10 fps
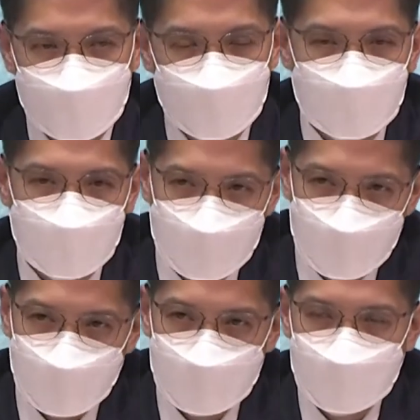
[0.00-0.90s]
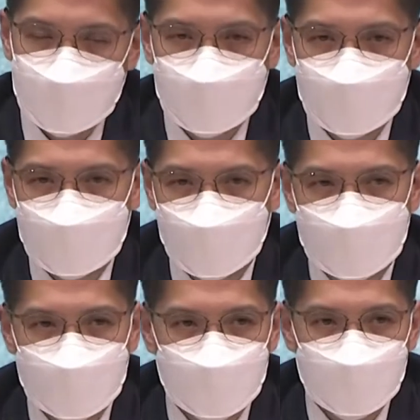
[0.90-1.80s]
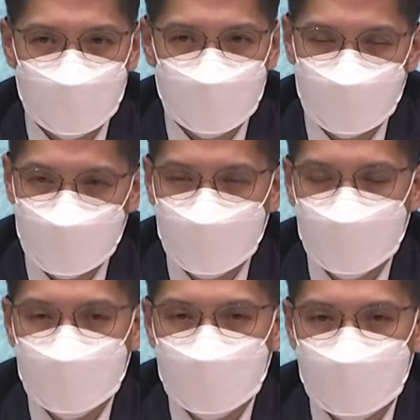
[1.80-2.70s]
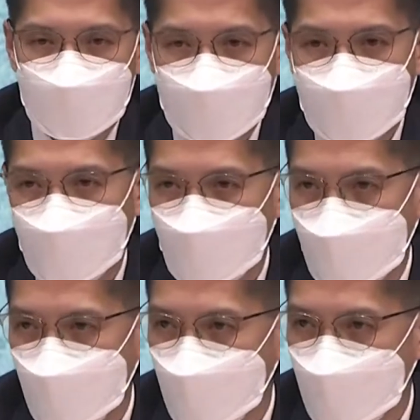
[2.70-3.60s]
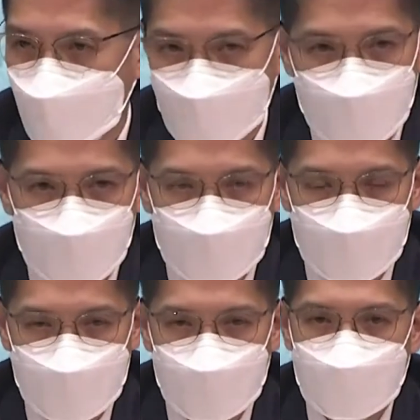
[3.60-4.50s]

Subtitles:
patients think that their symptoms are very mild.